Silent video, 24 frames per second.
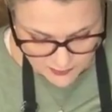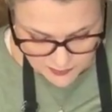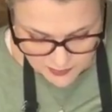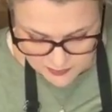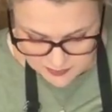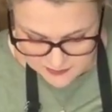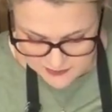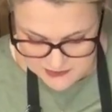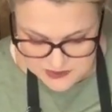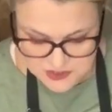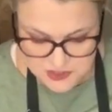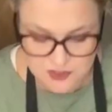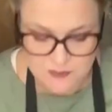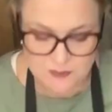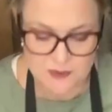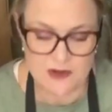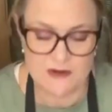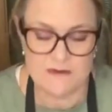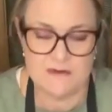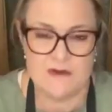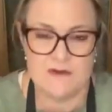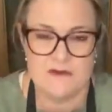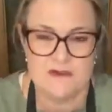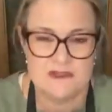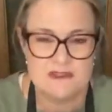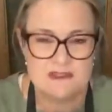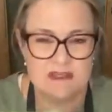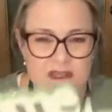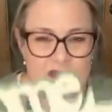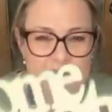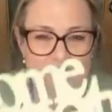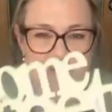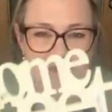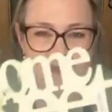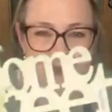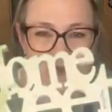probably do, but I've
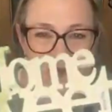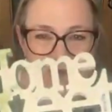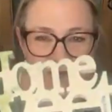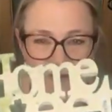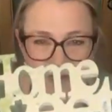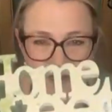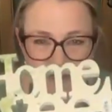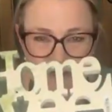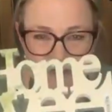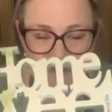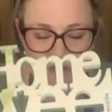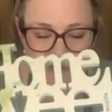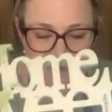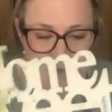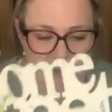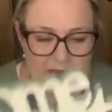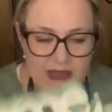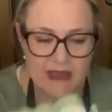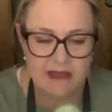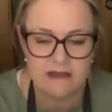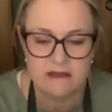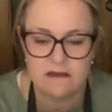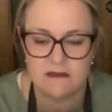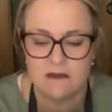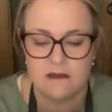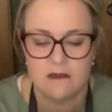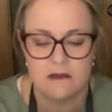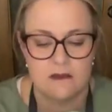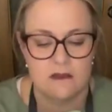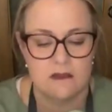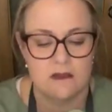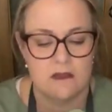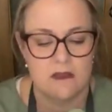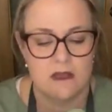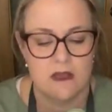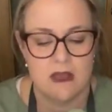got to fix up the back,
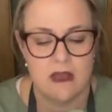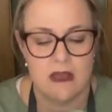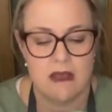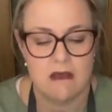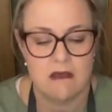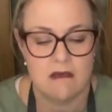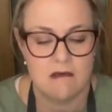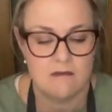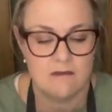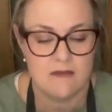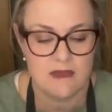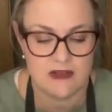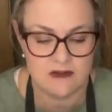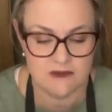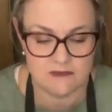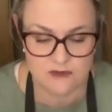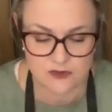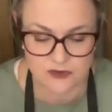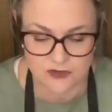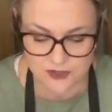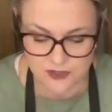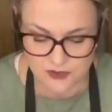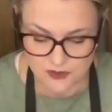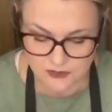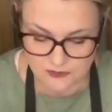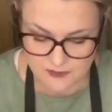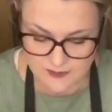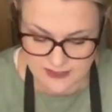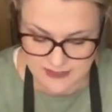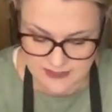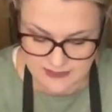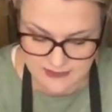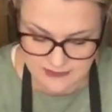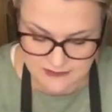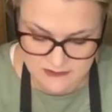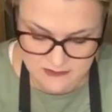and I've got to
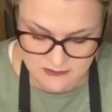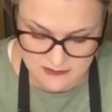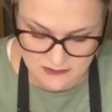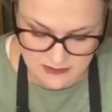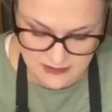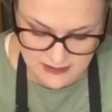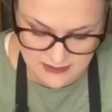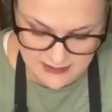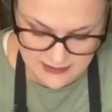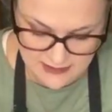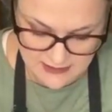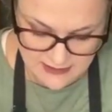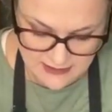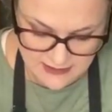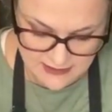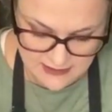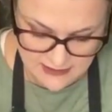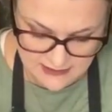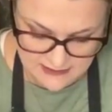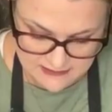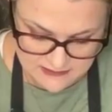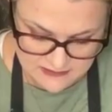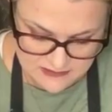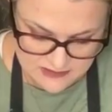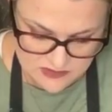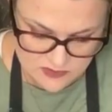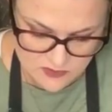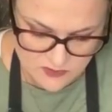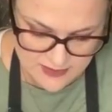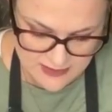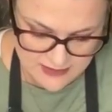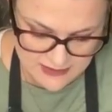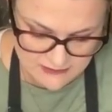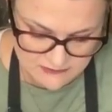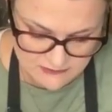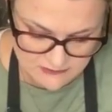go in here and
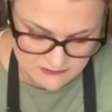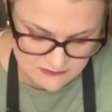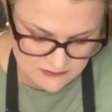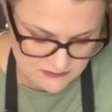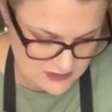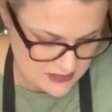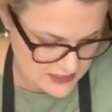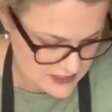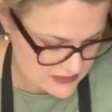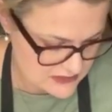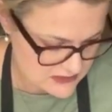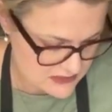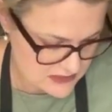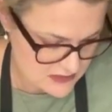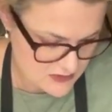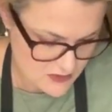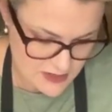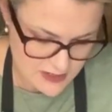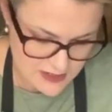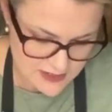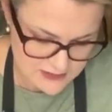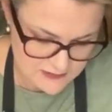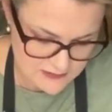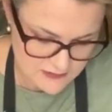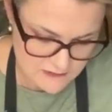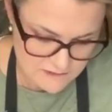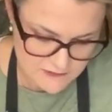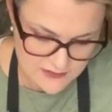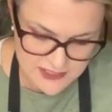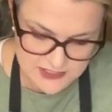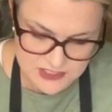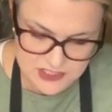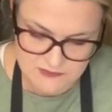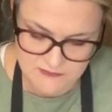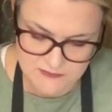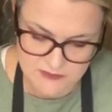sort out the inside
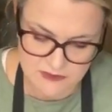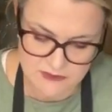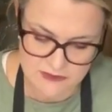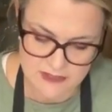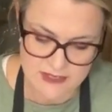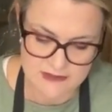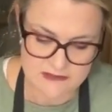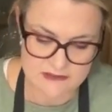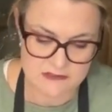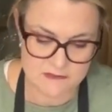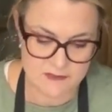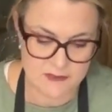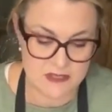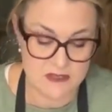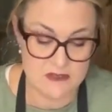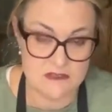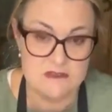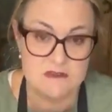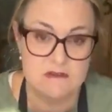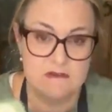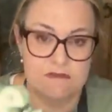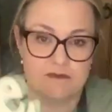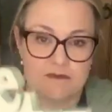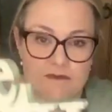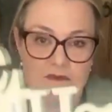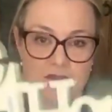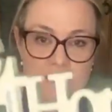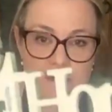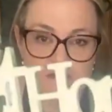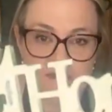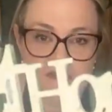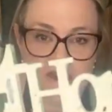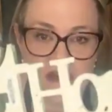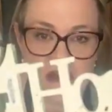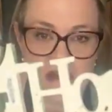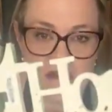of each of the letters because I've
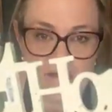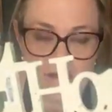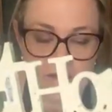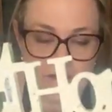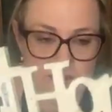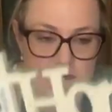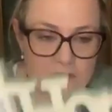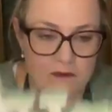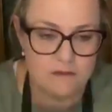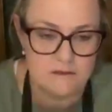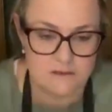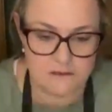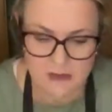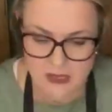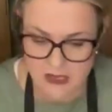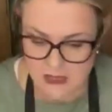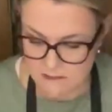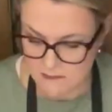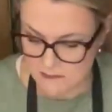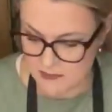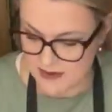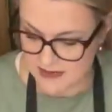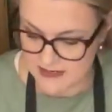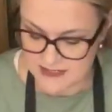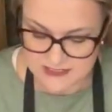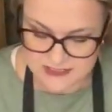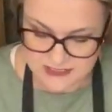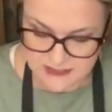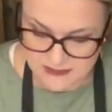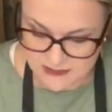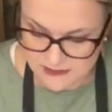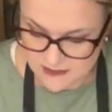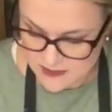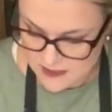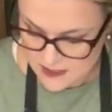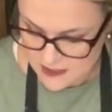left half of them
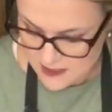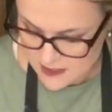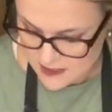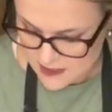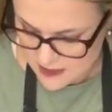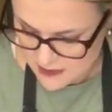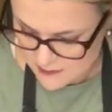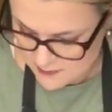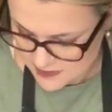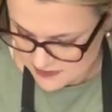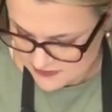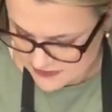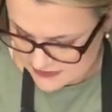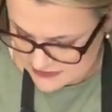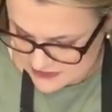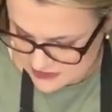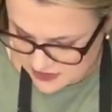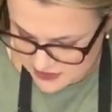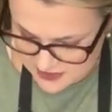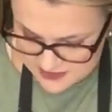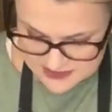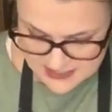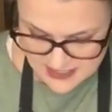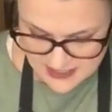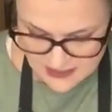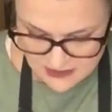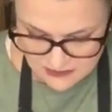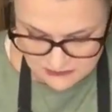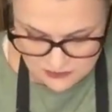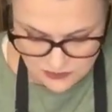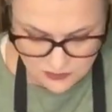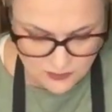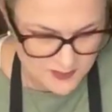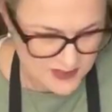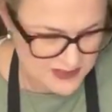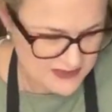unpainted. But that's going to
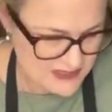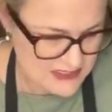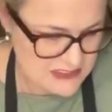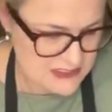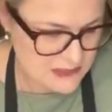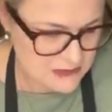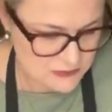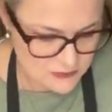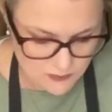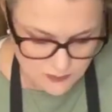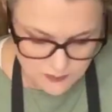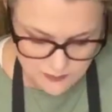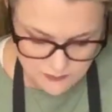take a little bit. That's